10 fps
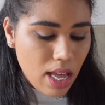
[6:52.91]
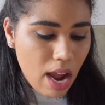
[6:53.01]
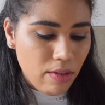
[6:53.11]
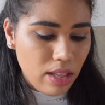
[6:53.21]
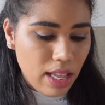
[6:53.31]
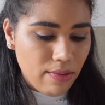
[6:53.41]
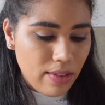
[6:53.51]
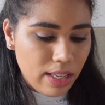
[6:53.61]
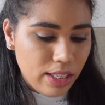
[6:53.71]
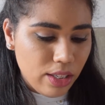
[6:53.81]
I really like
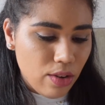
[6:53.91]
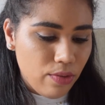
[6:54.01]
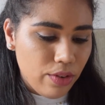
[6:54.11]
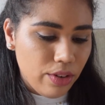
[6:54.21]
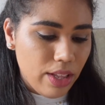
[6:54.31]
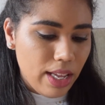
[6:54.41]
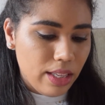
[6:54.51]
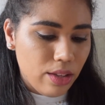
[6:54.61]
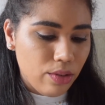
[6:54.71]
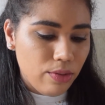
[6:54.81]
VSCO for
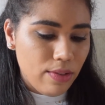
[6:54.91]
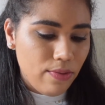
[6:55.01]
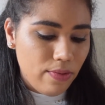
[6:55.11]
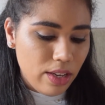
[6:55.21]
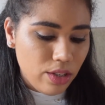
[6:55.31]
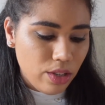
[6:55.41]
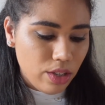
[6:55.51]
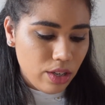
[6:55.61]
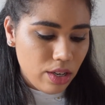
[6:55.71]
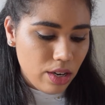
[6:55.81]
like the grid
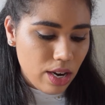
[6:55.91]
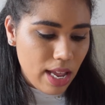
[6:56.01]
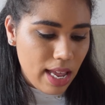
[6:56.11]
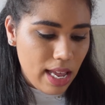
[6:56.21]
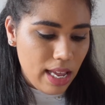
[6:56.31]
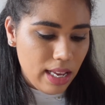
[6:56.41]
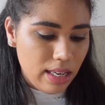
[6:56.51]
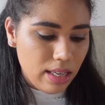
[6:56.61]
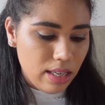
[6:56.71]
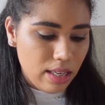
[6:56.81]
feature
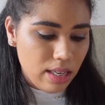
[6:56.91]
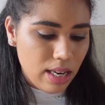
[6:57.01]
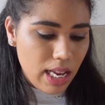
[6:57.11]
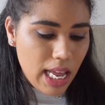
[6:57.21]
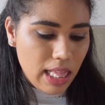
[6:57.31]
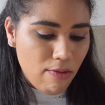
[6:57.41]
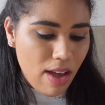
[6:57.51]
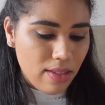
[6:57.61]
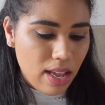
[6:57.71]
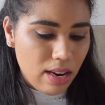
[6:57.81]
and the
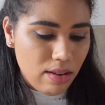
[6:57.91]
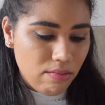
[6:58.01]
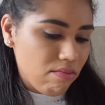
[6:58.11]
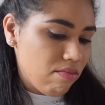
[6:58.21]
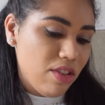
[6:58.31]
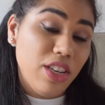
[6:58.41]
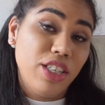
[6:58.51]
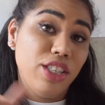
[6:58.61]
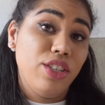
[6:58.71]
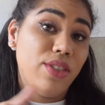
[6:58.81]
fact that you can
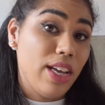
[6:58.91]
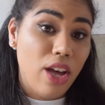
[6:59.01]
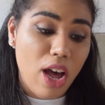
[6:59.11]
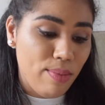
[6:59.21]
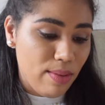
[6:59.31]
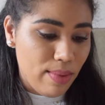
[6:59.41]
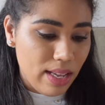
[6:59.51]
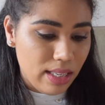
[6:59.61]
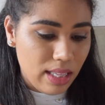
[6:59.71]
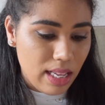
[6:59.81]
just do that copy and
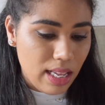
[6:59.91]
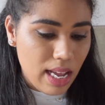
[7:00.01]
paste thing.